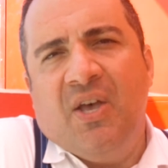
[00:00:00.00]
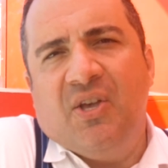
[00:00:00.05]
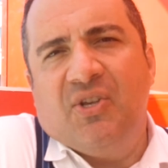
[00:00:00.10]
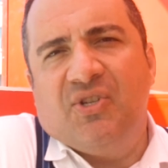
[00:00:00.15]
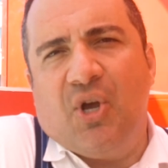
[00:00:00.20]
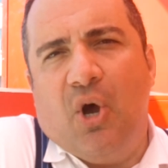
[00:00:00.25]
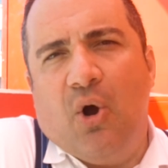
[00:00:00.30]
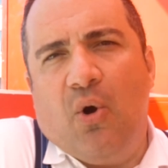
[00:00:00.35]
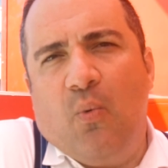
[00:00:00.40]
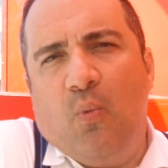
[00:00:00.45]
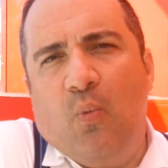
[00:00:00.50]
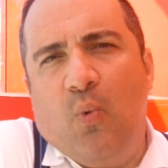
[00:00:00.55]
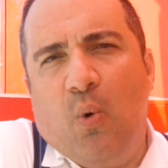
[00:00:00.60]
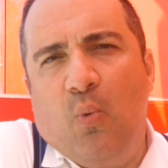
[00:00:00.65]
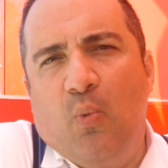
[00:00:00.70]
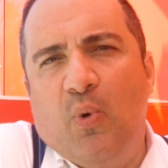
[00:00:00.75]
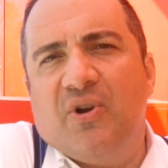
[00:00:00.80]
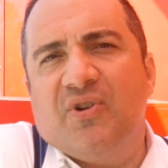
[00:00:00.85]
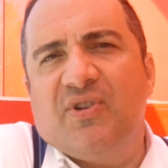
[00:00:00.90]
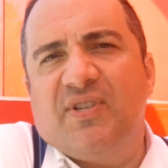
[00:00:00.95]
So
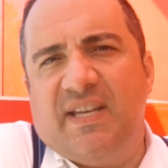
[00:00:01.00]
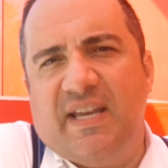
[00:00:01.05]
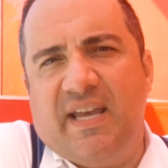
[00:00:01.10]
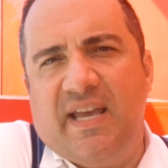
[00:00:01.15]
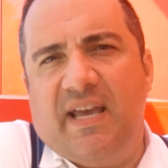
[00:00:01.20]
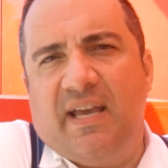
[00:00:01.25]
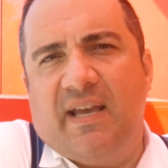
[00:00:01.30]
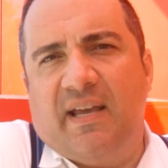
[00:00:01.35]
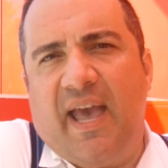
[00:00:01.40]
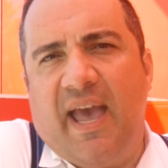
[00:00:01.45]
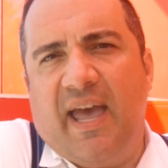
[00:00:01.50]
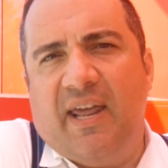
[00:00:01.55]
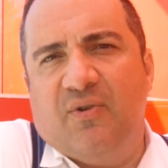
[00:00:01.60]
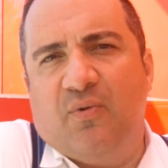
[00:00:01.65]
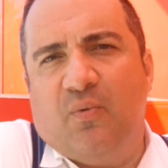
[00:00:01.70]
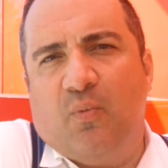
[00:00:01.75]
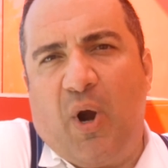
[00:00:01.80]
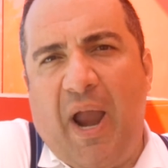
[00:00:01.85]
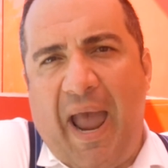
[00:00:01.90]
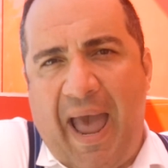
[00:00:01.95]
what we're seeing,
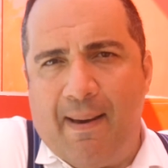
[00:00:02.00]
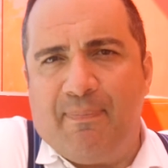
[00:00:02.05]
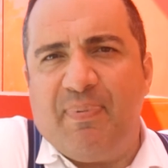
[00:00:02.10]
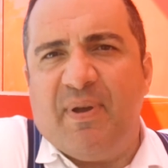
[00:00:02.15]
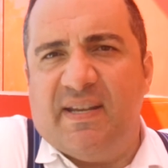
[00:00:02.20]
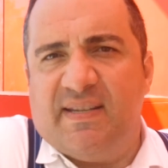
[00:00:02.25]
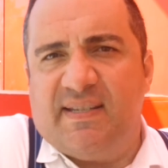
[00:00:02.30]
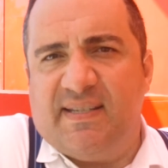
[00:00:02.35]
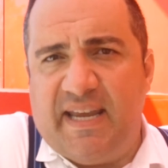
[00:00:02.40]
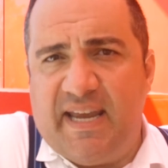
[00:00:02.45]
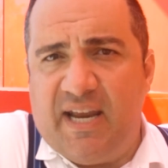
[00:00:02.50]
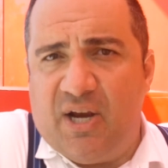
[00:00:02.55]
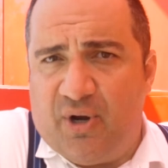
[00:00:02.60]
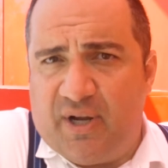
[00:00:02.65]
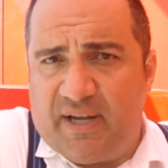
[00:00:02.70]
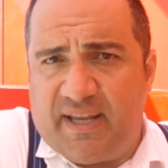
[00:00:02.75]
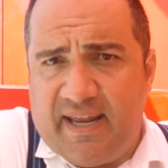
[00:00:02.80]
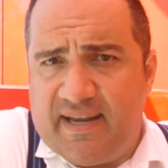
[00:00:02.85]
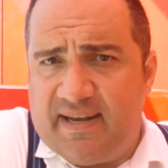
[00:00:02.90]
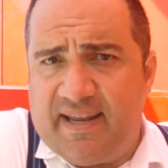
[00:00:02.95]
and we're happy to see here
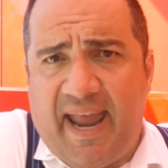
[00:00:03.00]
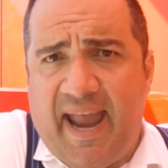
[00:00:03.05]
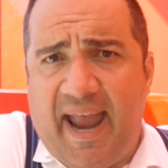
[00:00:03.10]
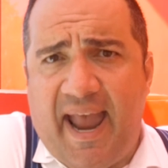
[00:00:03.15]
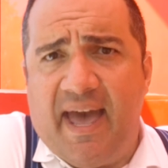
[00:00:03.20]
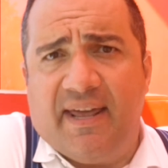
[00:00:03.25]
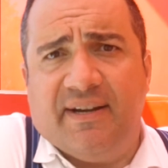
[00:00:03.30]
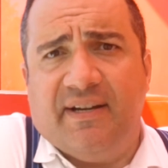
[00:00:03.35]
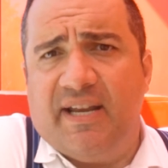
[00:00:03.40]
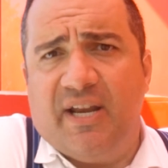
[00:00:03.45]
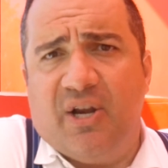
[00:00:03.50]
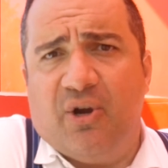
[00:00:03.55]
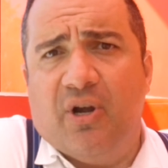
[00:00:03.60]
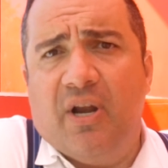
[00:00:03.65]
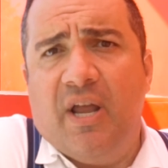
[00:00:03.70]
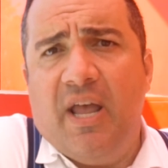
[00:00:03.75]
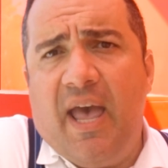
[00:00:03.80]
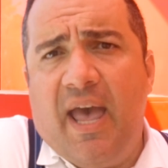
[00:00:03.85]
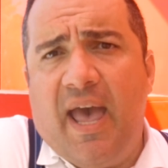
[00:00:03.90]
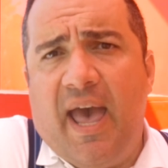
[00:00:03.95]
in Cannes and here
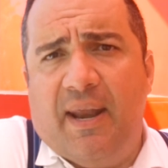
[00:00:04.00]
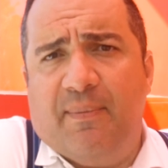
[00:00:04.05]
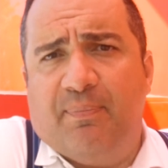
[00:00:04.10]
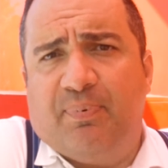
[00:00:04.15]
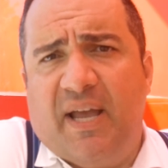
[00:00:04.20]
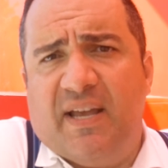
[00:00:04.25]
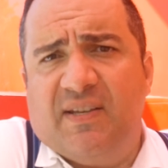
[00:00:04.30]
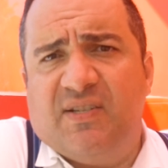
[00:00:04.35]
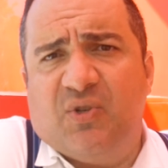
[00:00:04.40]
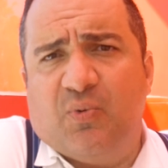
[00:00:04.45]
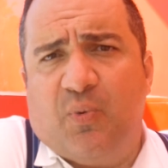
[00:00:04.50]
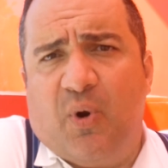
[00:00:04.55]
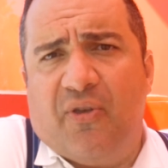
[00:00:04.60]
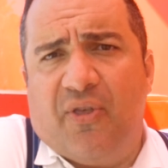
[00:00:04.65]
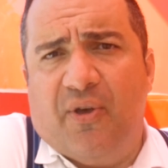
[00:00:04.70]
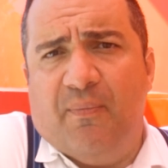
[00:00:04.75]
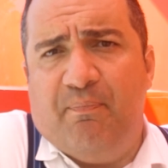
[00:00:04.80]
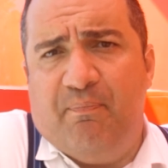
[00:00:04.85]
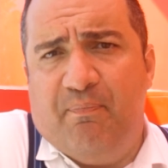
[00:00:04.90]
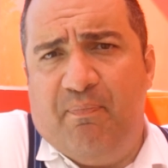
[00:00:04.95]
at places where
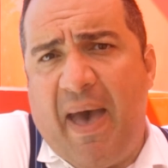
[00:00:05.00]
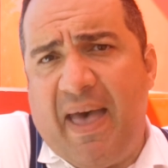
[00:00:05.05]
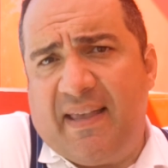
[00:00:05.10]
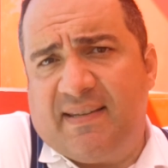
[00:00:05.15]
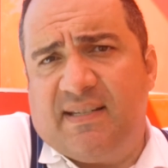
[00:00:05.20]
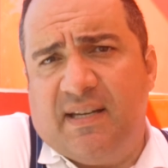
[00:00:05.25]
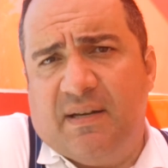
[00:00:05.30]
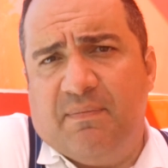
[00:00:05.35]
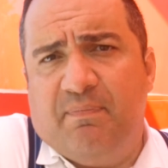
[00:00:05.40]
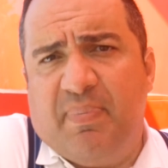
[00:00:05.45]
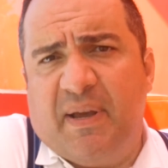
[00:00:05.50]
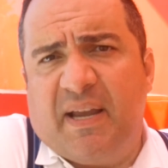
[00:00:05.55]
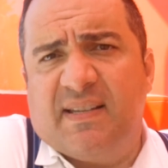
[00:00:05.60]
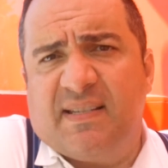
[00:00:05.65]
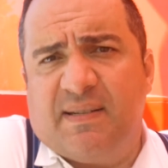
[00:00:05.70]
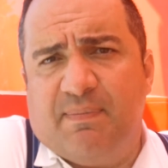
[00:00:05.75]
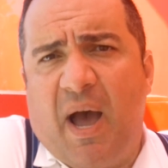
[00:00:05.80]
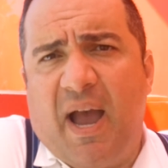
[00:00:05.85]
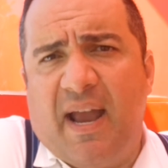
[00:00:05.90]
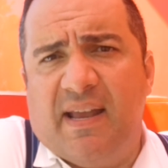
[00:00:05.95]
the best and
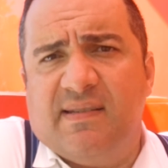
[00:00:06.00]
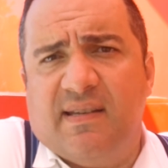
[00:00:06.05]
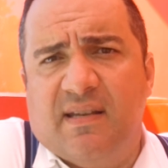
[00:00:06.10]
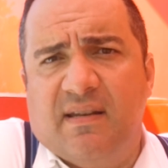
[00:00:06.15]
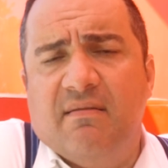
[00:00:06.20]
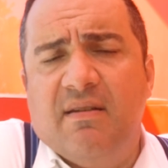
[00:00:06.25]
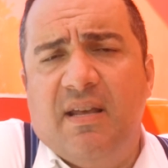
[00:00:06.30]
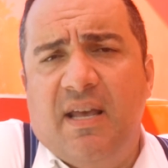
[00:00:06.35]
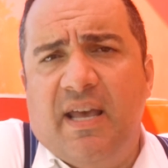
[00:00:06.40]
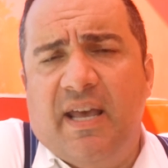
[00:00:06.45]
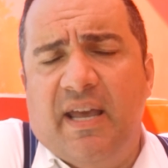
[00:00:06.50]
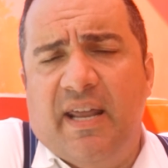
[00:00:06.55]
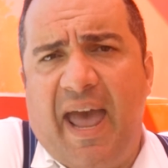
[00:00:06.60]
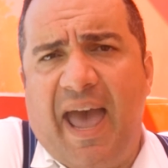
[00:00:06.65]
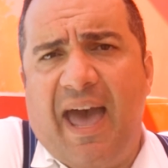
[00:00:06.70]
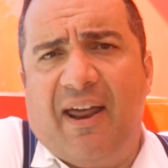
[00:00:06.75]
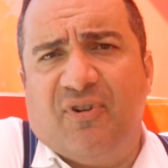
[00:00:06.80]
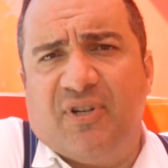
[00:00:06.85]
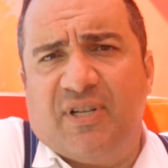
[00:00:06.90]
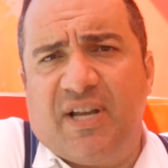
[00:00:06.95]
biggest minds in
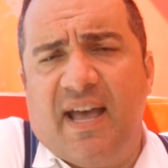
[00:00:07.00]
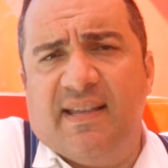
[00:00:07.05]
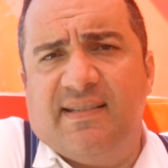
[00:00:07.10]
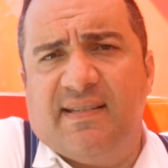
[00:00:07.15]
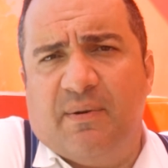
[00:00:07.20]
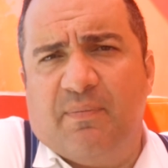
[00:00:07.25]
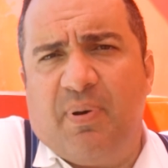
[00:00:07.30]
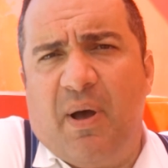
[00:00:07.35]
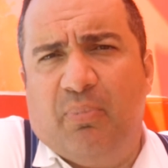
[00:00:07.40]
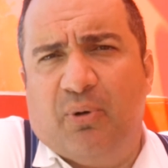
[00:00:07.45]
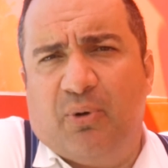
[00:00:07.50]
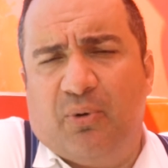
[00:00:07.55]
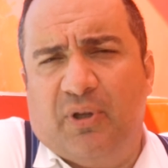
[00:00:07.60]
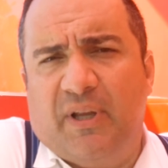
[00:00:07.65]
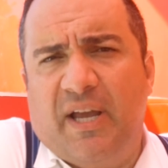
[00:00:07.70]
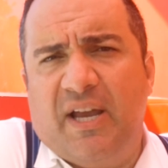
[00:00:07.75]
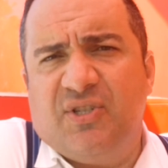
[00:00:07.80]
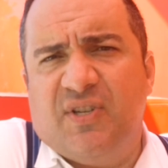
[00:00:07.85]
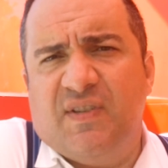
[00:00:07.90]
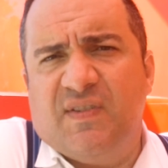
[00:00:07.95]
advertising and public
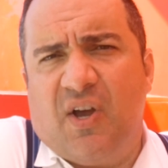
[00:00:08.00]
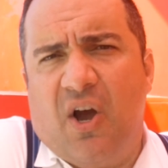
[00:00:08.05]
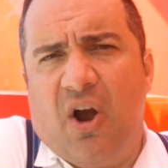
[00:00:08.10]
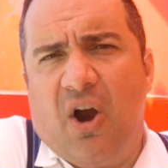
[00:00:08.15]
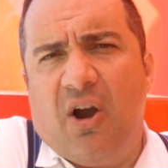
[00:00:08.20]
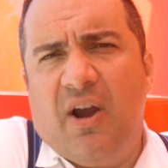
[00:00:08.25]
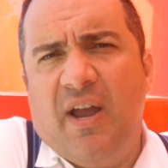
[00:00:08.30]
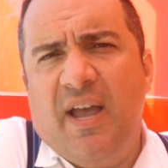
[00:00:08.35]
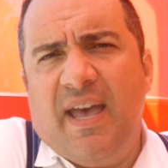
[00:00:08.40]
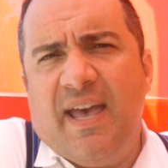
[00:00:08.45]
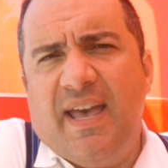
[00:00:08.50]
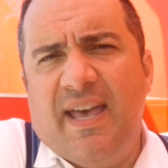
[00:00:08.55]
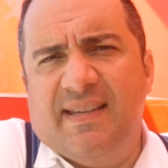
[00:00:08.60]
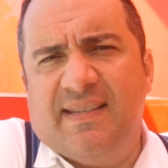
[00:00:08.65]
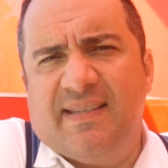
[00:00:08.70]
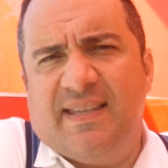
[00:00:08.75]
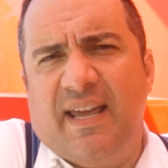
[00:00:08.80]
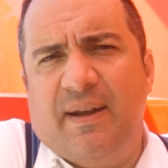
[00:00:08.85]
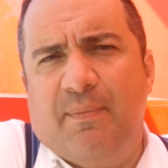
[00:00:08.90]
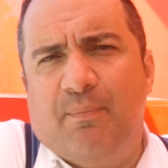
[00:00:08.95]
relations are,
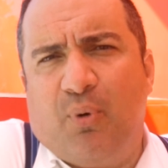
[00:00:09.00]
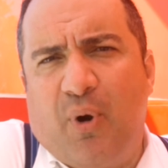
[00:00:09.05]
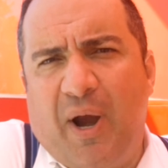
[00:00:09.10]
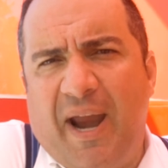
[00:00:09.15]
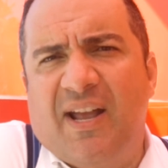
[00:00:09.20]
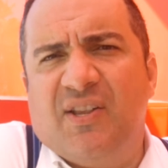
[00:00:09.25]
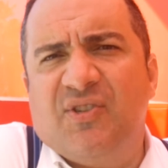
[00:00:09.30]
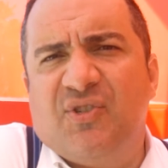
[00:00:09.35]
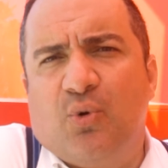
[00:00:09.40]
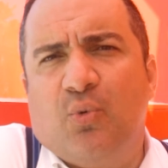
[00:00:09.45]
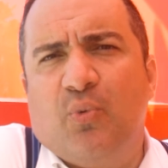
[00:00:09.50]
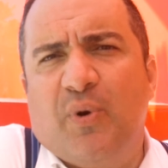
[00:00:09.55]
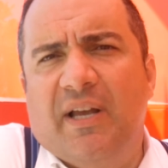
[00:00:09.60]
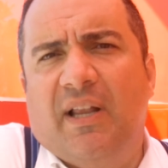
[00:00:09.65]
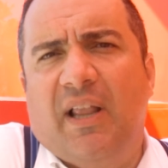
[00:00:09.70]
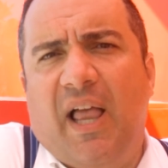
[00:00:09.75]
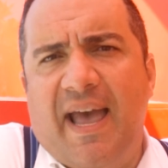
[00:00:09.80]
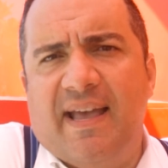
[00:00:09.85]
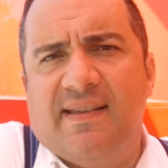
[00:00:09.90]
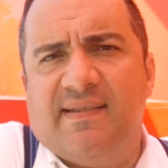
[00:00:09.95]
is that brands are
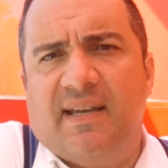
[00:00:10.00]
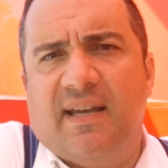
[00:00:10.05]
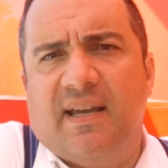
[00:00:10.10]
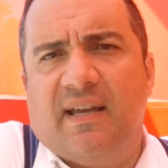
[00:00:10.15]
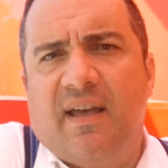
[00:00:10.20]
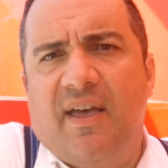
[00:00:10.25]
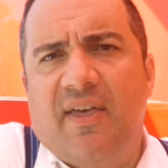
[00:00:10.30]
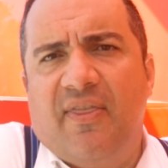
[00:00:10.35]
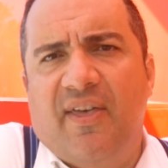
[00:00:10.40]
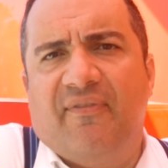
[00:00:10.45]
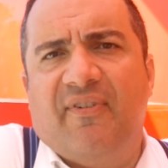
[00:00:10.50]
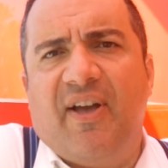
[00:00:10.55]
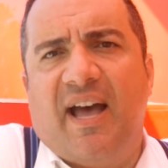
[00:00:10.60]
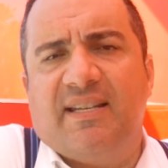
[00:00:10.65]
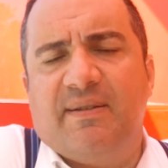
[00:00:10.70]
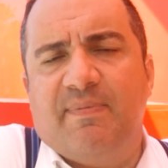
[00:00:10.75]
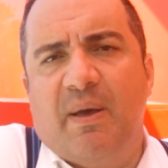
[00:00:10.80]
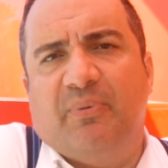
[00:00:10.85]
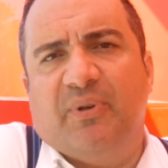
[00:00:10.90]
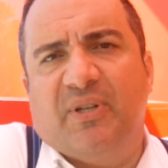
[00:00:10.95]
realizing they've
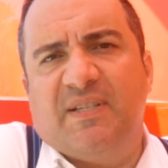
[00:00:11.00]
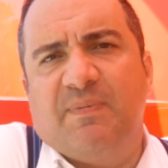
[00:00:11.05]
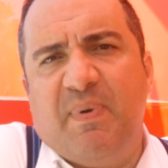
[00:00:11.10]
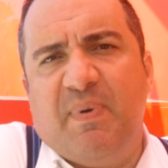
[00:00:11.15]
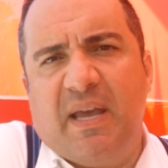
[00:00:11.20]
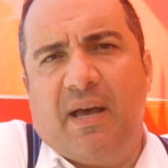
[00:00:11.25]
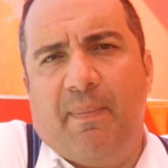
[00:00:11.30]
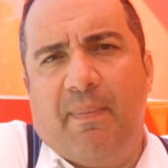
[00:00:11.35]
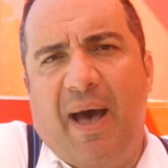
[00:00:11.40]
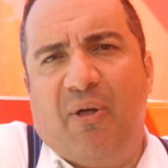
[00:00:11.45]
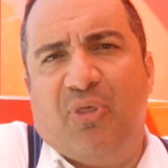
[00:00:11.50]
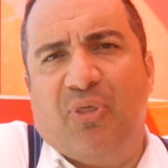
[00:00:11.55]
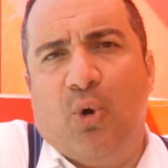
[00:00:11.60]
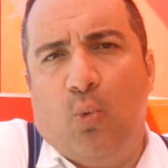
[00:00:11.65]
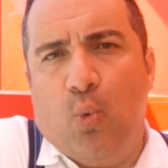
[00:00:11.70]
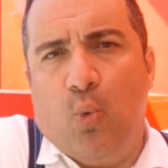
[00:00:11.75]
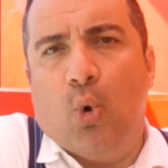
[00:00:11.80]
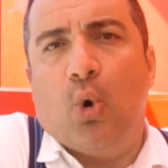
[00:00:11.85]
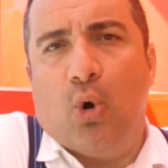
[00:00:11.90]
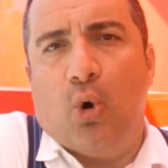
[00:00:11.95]
got to be able to speak about the
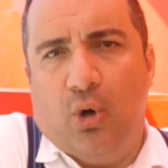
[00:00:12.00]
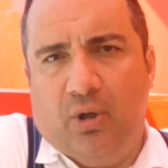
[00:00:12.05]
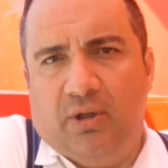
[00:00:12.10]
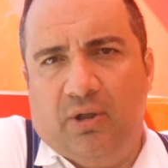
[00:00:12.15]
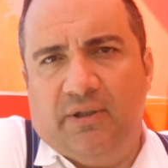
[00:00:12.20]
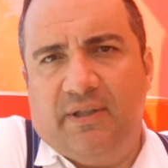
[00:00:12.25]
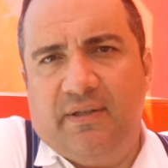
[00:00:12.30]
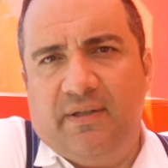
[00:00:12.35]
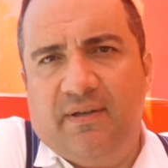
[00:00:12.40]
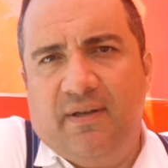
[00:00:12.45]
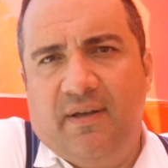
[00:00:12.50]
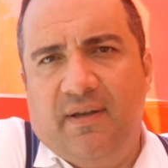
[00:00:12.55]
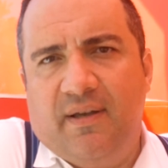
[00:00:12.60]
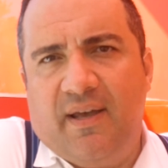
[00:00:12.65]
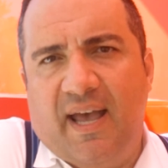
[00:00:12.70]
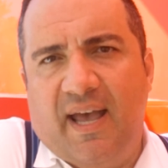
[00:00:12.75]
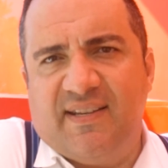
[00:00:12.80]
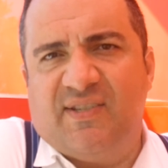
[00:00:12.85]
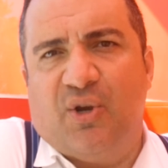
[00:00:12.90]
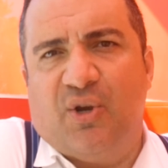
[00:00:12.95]
world
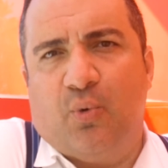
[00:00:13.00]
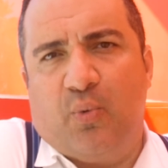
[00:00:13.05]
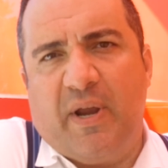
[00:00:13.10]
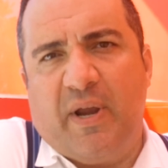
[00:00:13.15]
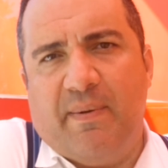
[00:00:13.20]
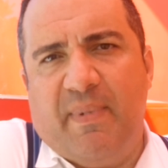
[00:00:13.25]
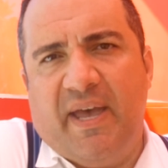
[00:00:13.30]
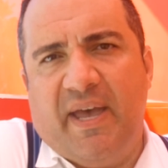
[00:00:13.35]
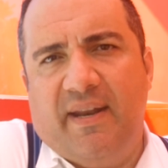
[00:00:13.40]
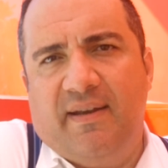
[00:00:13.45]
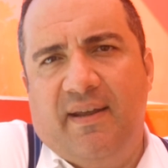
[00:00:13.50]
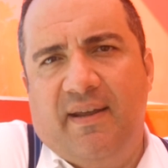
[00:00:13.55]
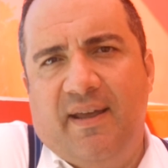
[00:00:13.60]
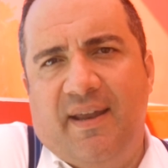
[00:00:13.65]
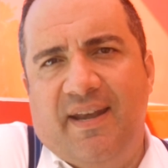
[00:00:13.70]
as their remit,